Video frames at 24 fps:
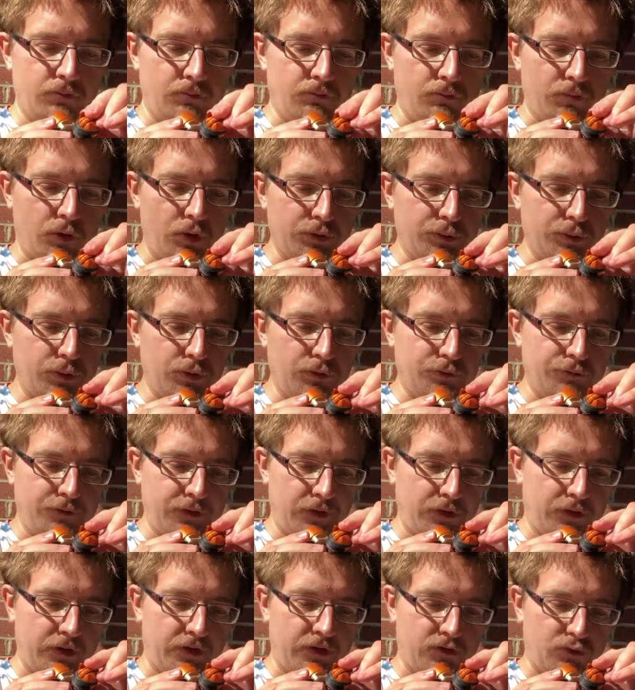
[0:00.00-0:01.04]
multiple
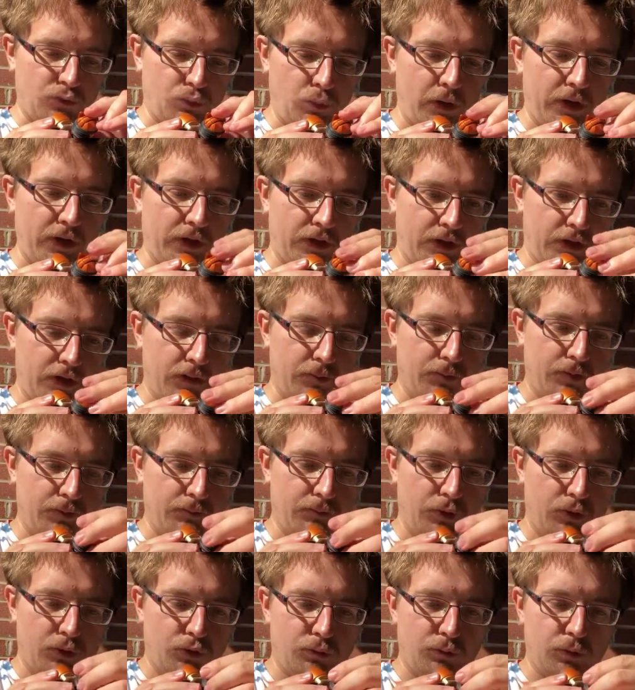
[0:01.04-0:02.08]
fiddlings with him
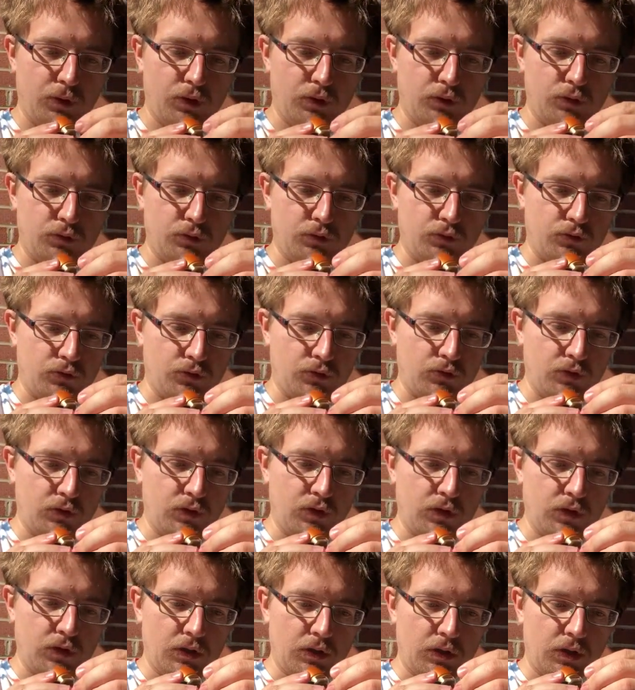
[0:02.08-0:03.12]
in both modes,
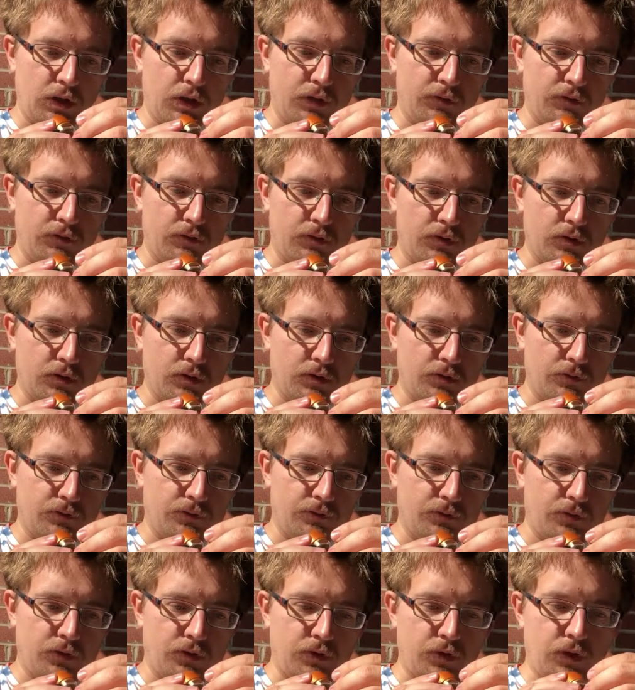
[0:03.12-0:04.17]
even
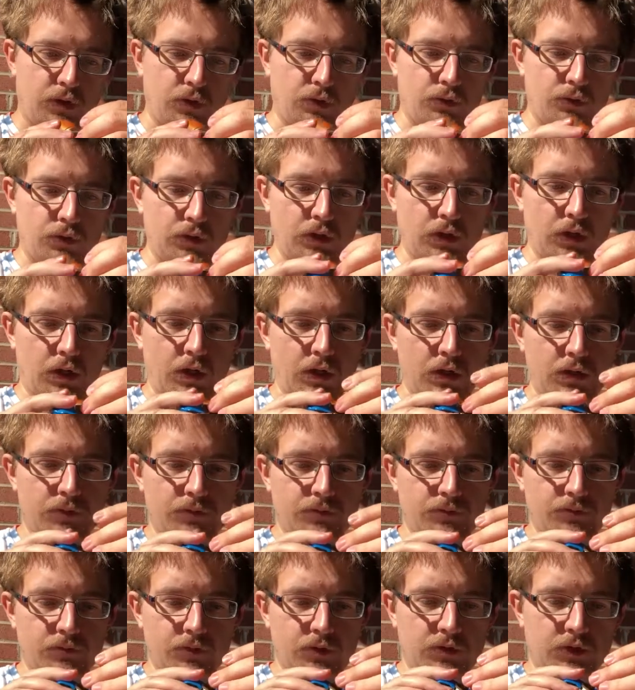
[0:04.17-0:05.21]
though the
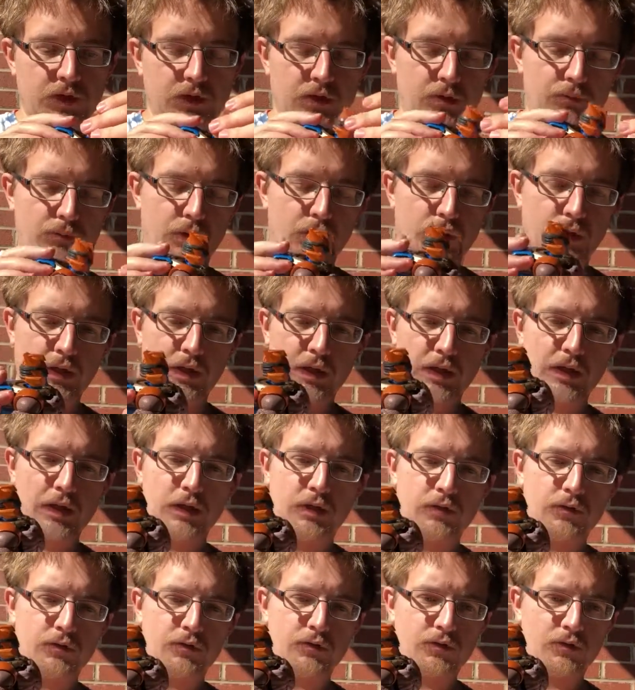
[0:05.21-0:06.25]
Dino mode
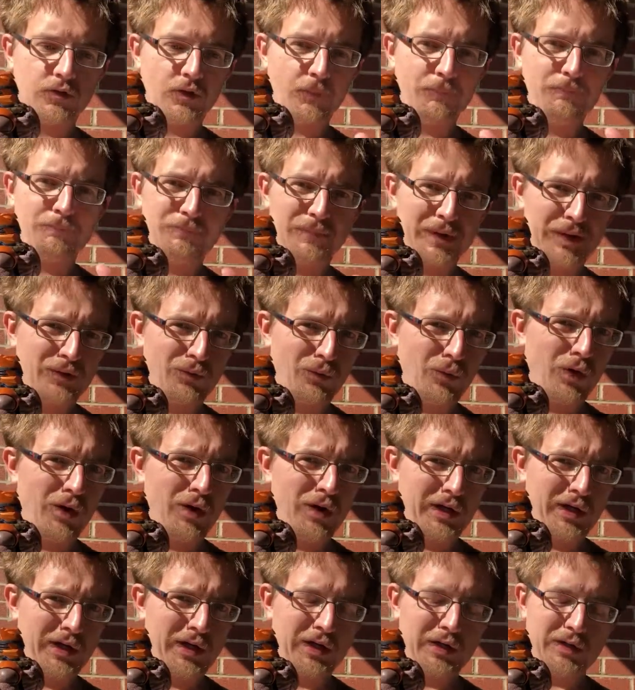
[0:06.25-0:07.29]
is a bit
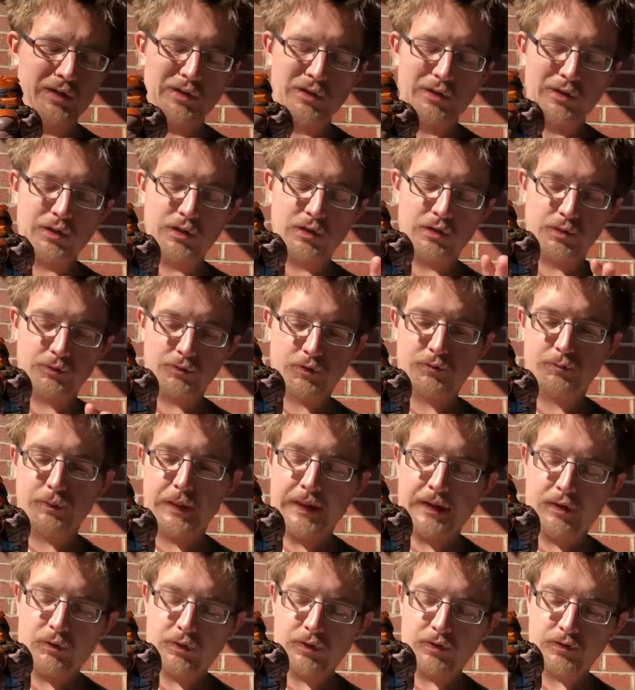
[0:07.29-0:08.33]
wonky in terms of
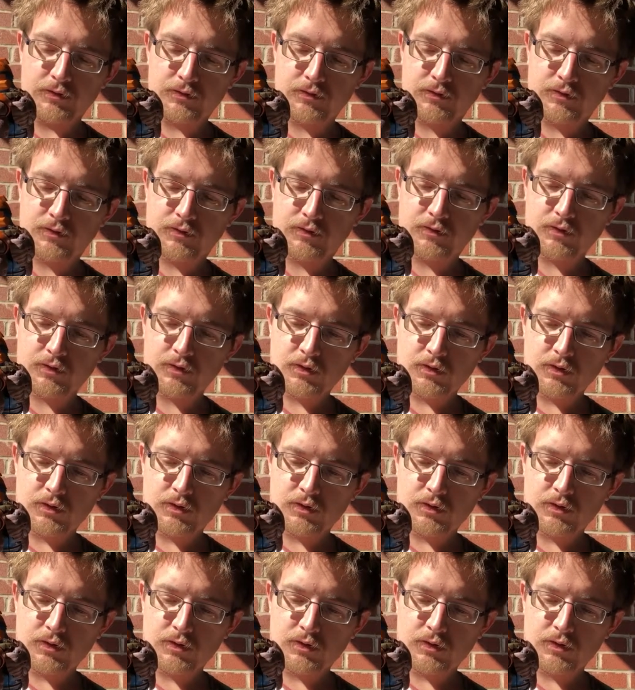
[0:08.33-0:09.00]
balance.